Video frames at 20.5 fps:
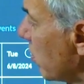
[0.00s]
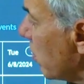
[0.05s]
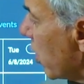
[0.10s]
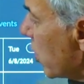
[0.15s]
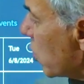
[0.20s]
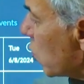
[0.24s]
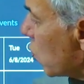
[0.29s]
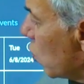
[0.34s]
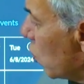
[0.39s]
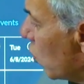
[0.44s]
my
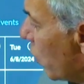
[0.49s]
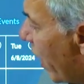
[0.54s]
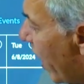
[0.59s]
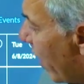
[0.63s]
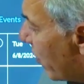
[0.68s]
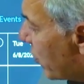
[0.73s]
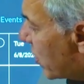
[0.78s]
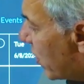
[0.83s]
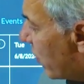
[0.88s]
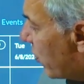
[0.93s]
school we
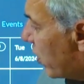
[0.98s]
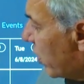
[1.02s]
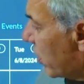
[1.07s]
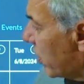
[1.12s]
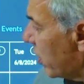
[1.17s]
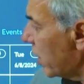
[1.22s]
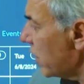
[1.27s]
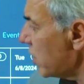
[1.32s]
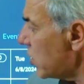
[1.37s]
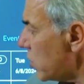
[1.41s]
have several
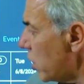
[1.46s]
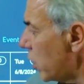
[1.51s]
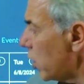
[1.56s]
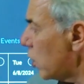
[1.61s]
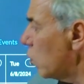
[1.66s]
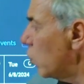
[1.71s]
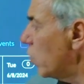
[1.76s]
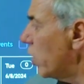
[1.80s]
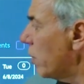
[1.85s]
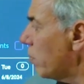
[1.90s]
things
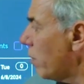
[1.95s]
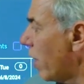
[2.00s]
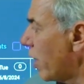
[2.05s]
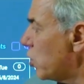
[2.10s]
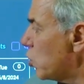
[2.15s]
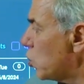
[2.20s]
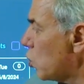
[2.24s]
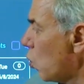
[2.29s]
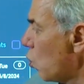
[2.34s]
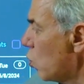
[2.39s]
including my
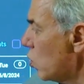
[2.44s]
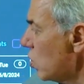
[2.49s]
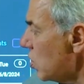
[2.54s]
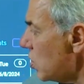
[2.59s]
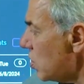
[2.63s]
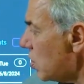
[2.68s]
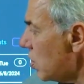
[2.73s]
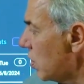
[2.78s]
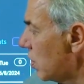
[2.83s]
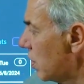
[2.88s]

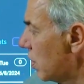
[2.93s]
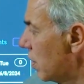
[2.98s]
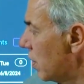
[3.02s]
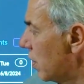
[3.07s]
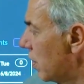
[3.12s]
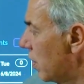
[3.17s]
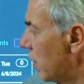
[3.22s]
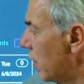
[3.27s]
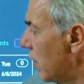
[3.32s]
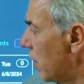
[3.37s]
zones.
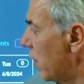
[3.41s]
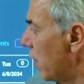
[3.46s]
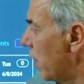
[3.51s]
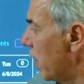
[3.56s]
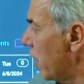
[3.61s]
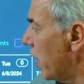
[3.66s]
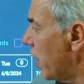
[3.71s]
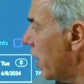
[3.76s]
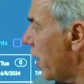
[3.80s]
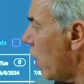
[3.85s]

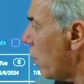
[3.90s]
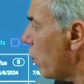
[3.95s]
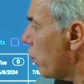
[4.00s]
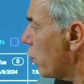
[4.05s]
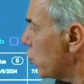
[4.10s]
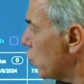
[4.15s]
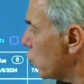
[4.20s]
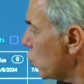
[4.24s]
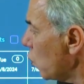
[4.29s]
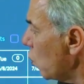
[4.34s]

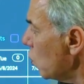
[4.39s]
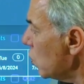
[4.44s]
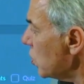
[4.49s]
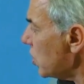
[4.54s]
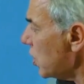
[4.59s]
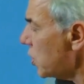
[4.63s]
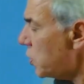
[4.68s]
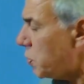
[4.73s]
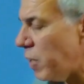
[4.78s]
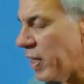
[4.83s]
Now zones
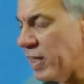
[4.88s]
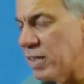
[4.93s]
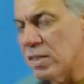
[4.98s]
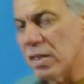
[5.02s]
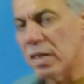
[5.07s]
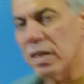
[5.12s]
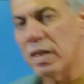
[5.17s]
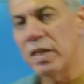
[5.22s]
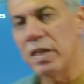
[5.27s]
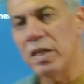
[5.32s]
is
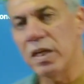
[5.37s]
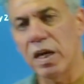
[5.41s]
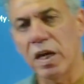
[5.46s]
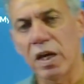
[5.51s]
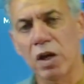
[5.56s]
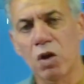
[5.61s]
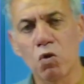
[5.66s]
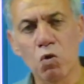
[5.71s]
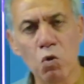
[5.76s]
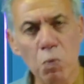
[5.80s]
basically
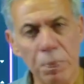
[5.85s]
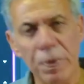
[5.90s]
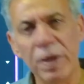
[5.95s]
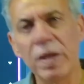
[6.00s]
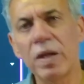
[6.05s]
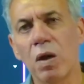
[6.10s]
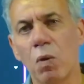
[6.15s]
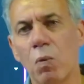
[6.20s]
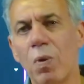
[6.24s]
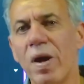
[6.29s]

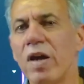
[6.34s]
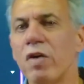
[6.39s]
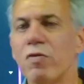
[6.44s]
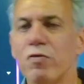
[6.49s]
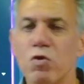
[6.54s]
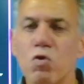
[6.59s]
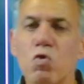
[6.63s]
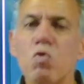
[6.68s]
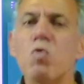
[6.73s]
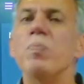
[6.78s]
a way
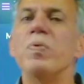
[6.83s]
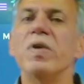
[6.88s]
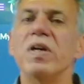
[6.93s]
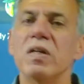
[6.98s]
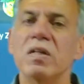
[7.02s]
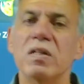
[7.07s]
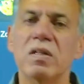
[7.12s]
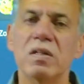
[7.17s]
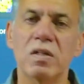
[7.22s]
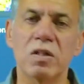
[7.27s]
of
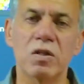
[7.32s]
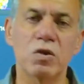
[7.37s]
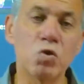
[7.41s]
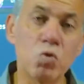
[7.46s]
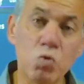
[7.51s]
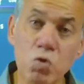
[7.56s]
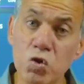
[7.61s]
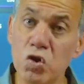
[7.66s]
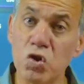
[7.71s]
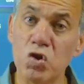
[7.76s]
grouping
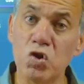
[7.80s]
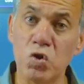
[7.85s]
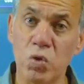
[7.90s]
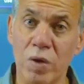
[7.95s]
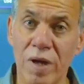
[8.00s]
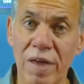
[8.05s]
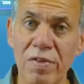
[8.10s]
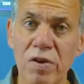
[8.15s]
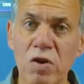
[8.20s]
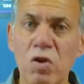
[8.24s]
users
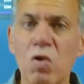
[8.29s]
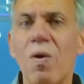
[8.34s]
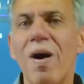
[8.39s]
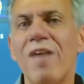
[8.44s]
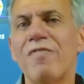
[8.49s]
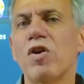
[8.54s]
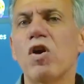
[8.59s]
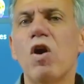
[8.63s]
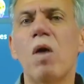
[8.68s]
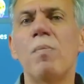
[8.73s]
together who
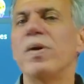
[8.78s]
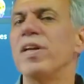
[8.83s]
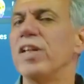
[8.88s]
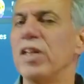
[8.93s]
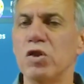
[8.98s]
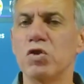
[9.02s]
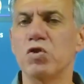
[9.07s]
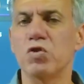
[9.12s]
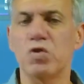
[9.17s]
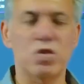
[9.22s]
have a common
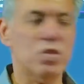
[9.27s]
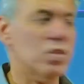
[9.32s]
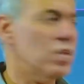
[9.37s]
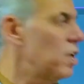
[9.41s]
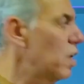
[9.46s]
interest.